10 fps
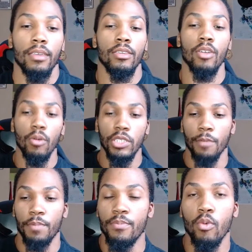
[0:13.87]
Yo, what's
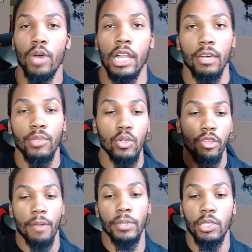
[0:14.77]
up, people? Welcome to
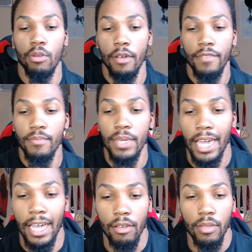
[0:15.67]
another episode of the
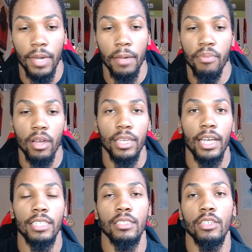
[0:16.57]
Meathead on the Mic
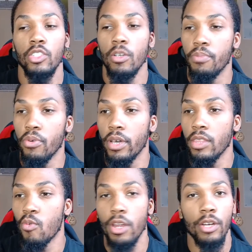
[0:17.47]
podcast. It's your boy,
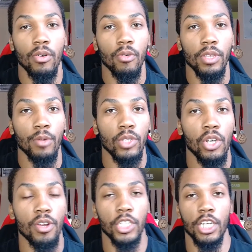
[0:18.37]
the one and only
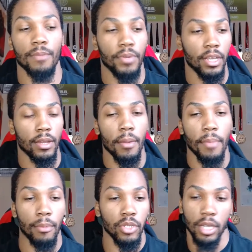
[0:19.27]
returning champion,
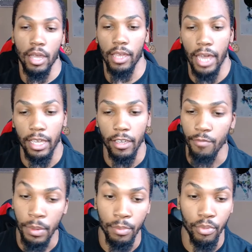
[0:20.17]
Meathead,
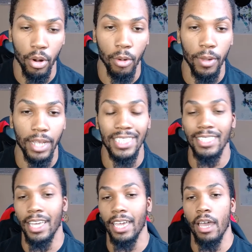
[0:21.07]
IFBB PRO. And
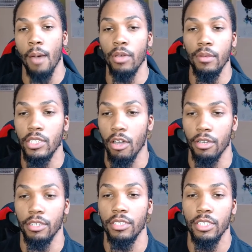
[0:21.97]
today I'm going to be
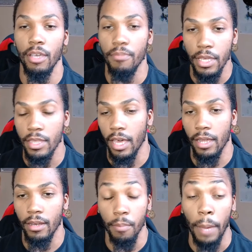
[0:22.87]
talking about something
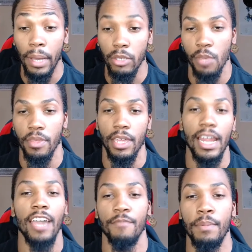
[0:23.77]
that an
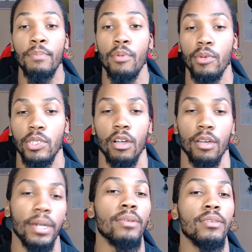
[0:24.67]
IFBB PRO would talk
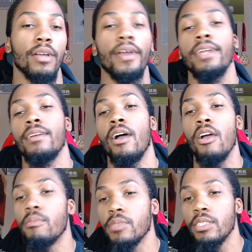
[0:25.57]
about. All right,
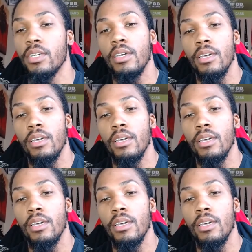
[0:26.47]
arms,